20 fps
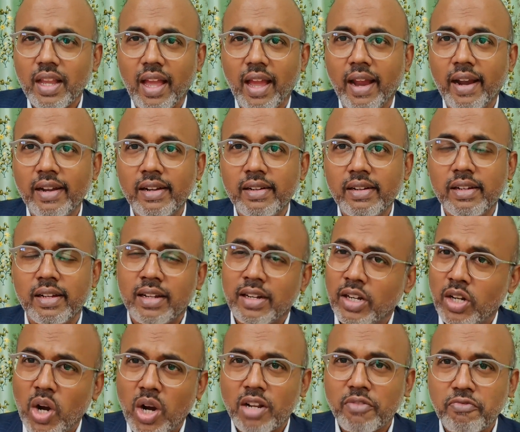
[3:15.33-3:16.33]
And a
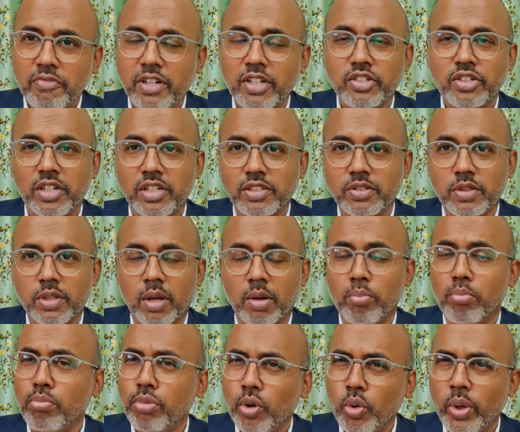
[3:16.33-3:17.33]
lot of friction is
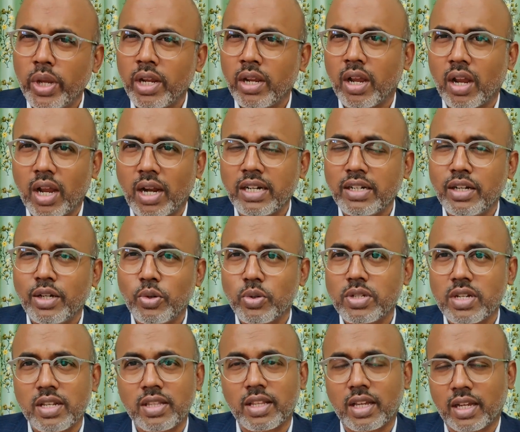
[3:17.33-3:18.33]
brewing
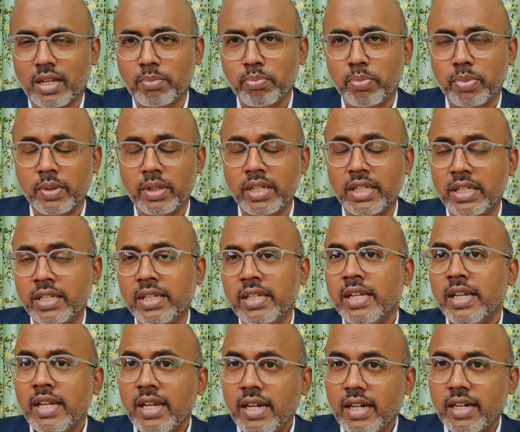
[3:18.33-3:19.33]
continuously in the company,
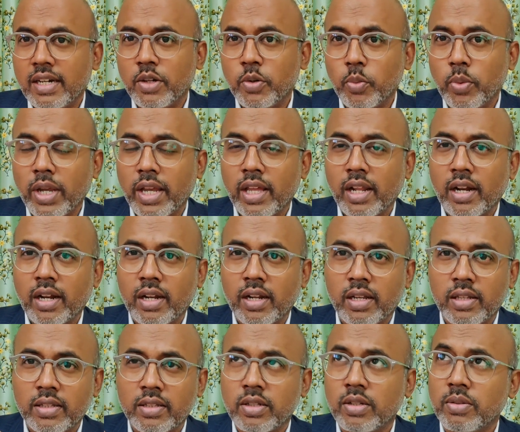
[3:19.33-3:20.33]

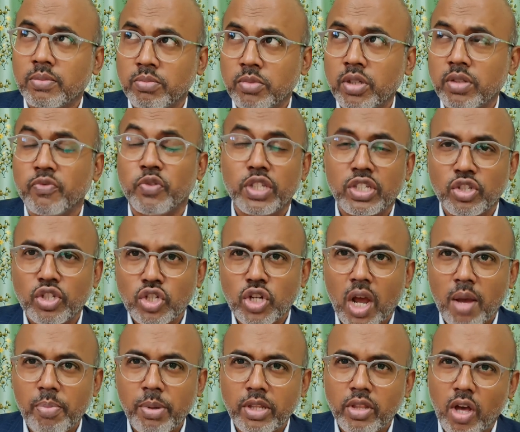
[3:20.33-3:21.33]
which is
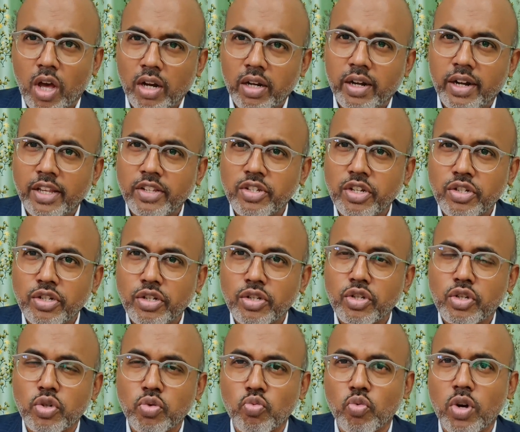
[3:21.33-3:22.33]
stopping the
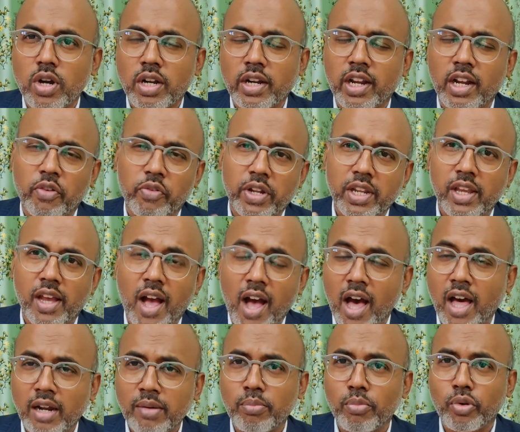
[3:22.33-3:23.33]
organizations to work in a very
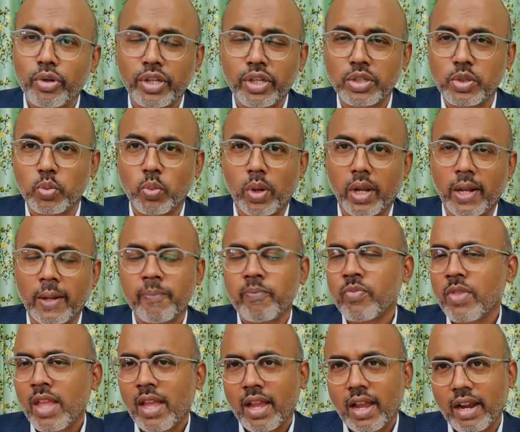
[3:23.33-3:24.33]
harmonious way.
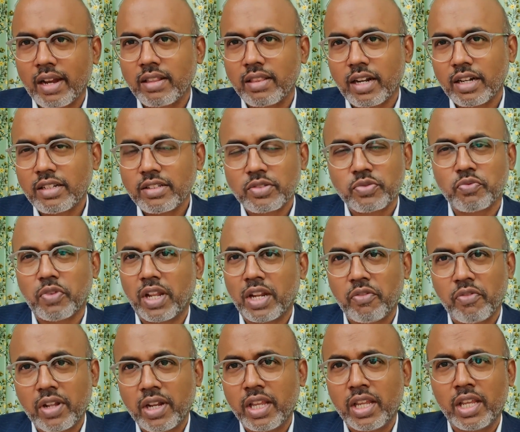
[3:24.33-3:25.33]
And that is very,
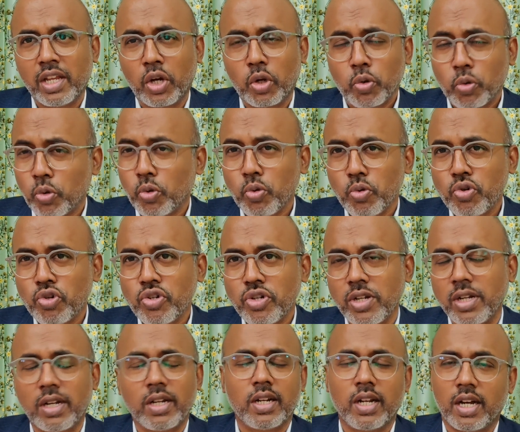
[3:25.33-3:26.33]
very
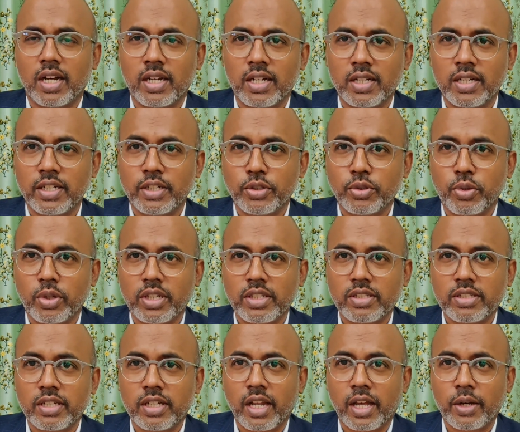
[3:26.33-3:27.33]
crucial in
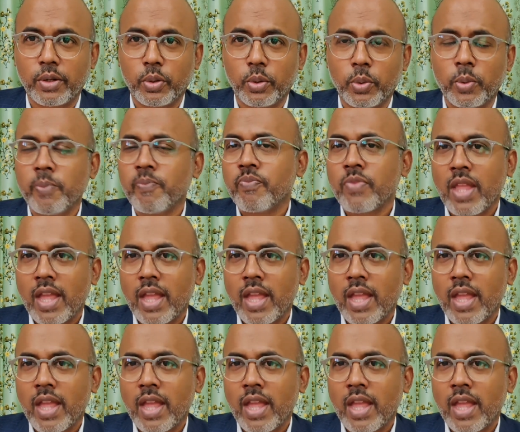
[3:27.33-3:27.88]
today's scenario.